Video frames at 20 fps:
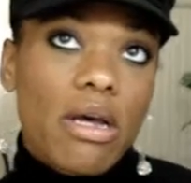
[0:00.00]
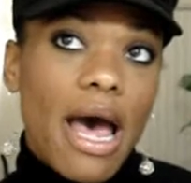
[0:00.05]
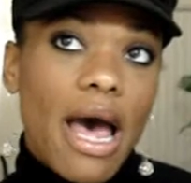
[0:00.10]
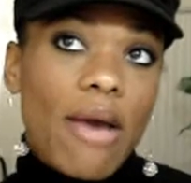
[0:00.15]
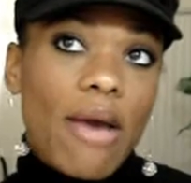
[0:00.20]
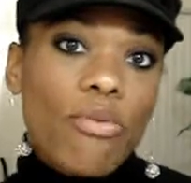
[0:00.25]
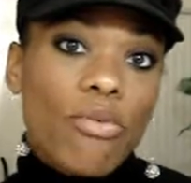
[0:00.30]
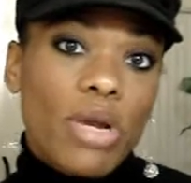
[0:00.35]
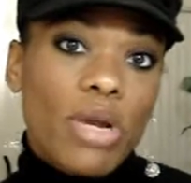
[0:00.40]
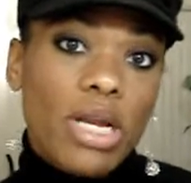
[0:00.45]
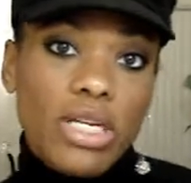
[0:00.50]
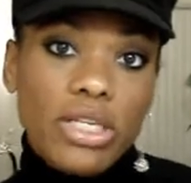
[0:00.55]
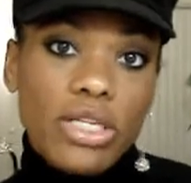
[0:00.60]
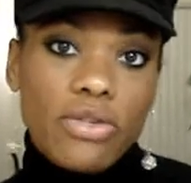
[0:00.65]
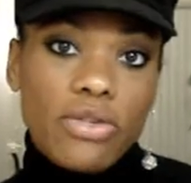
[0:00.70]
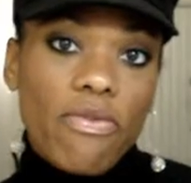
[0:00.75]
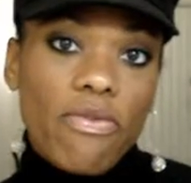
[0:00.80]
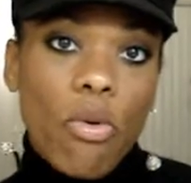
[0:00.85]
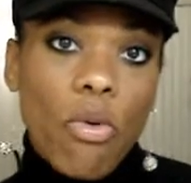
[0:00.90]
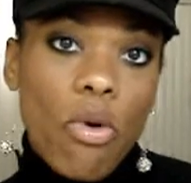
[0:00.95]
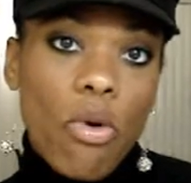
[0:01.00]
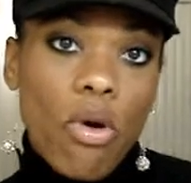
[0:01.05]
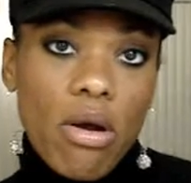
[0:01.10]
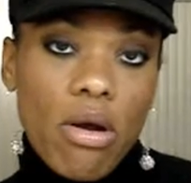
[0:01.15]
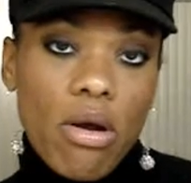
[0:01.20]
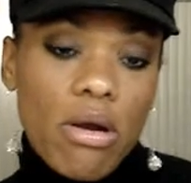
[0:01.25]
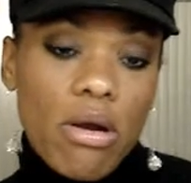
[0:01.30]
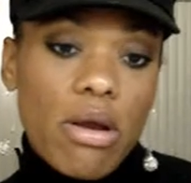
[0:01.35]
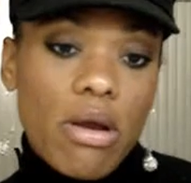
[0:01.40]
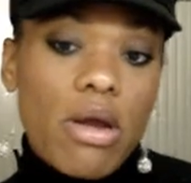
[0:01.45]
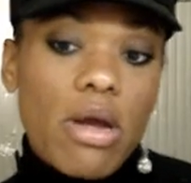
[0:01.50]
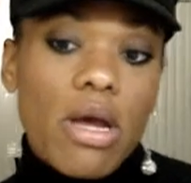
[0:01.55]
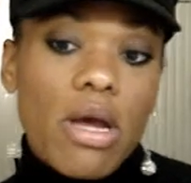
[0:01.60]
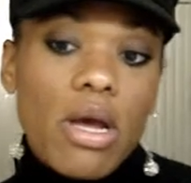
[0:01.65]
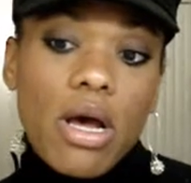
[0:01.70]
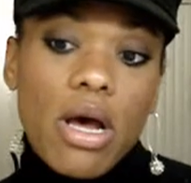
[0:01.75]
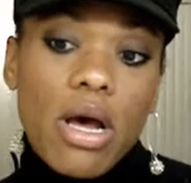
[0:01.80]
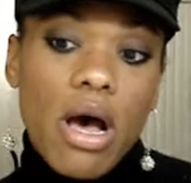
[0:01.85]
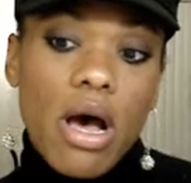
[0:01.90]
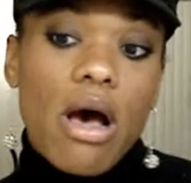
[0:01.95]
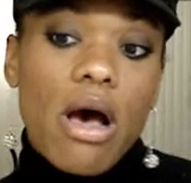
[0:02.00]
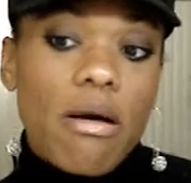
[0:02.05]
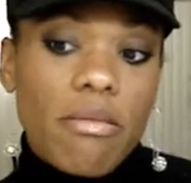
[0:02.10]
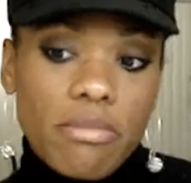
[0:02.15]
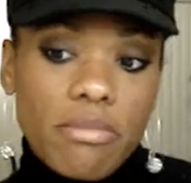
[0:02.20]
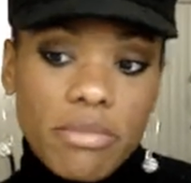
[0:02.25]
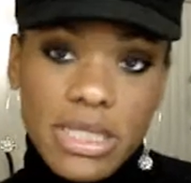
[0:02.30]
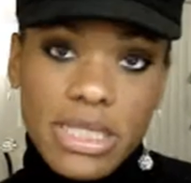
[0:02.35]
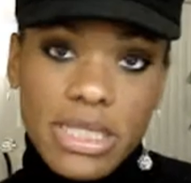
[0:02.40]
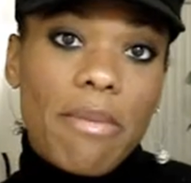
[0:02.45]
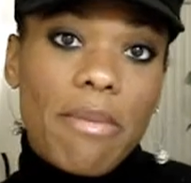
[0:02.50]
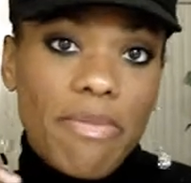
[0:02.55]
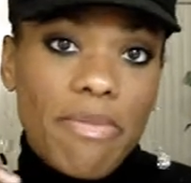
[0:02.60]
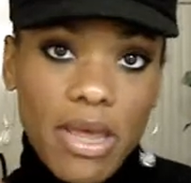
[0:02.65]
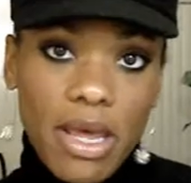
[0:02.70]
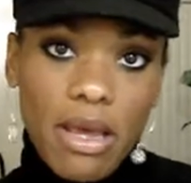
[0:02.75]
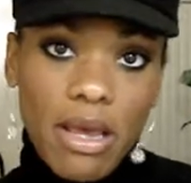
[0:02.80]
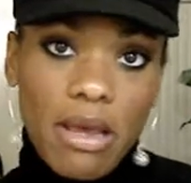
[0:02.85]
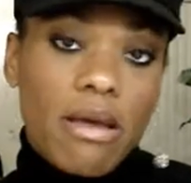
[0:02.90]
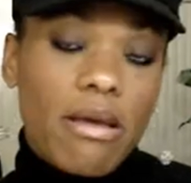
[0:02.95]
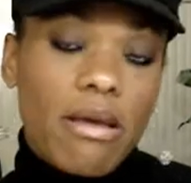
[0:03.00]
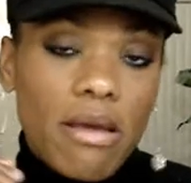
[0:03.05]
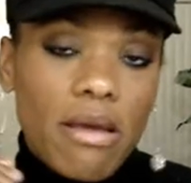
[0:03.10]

I reach for something.